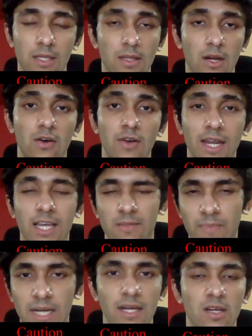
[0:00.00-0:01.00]
They're not really
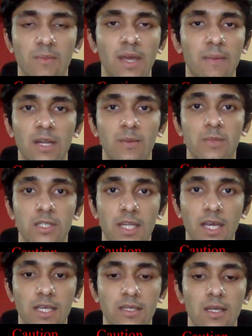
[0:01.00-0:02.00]
expected to make many
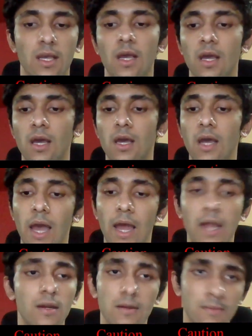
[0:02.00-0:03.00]
mistakes.
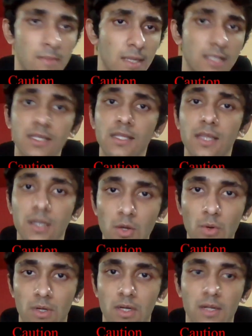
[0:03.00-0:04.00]
And let's say that they don't.